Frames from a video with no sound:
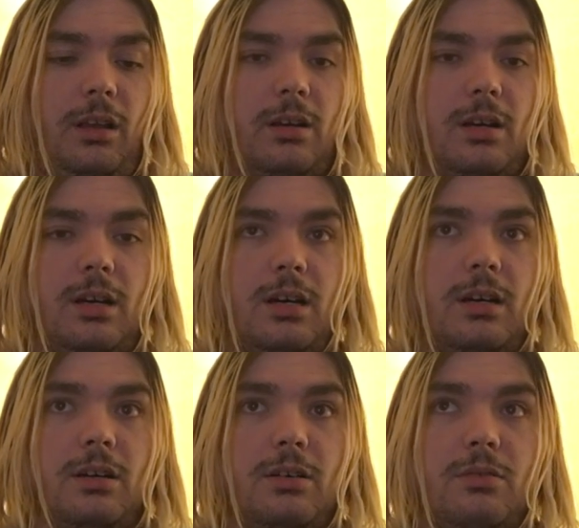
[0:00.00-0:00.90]

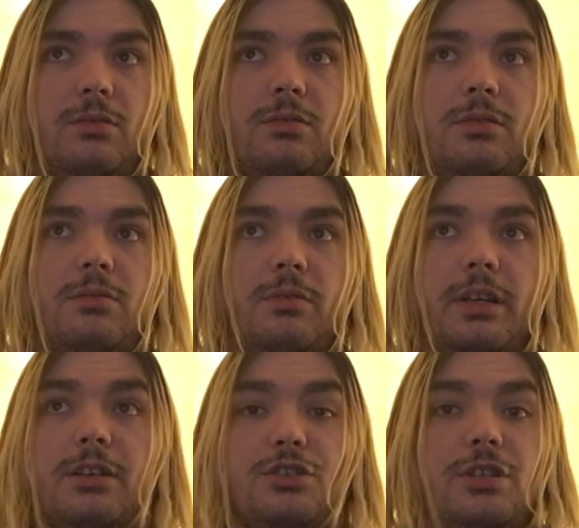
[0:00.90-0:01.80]
uh, we're
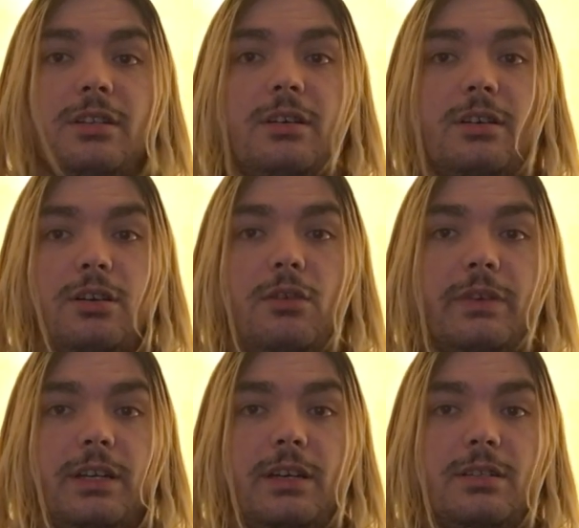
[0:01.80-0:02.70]
getting a shit ton of COVID
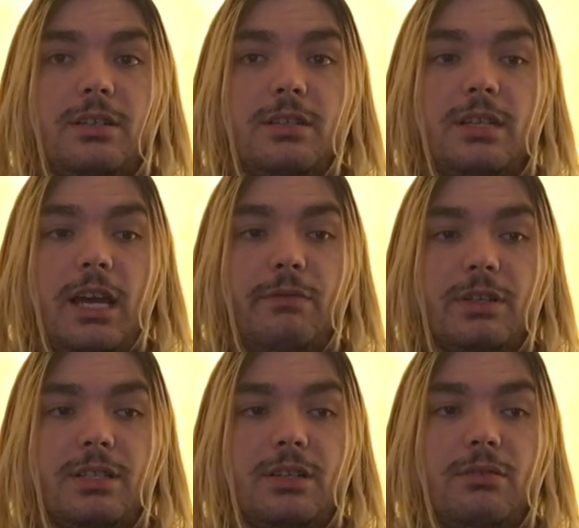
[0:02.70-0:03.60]
cases every
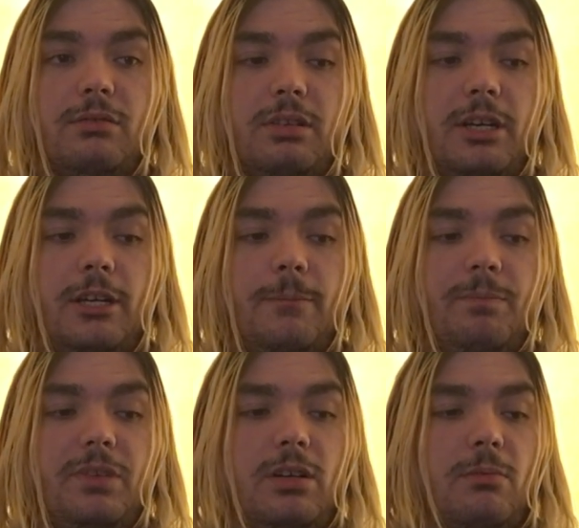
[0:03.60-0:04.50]
single day,
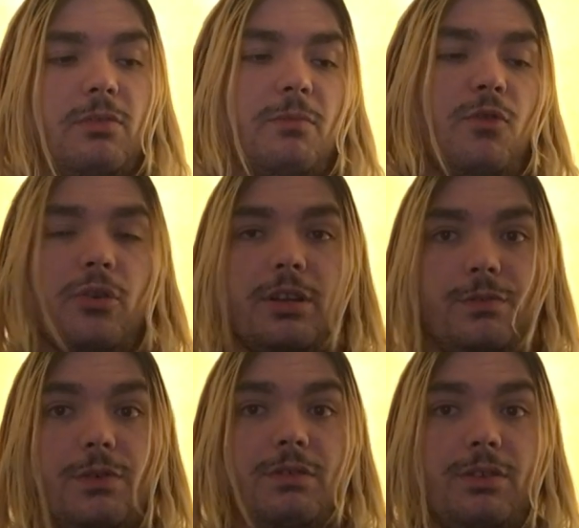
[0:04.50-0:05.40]
from 40 to
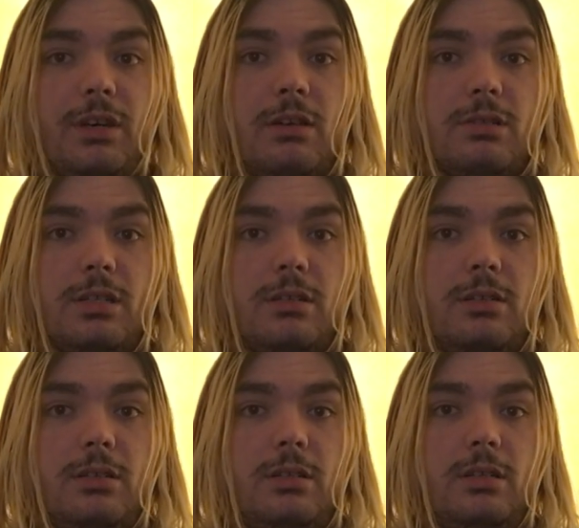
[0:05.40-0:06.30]
50,000.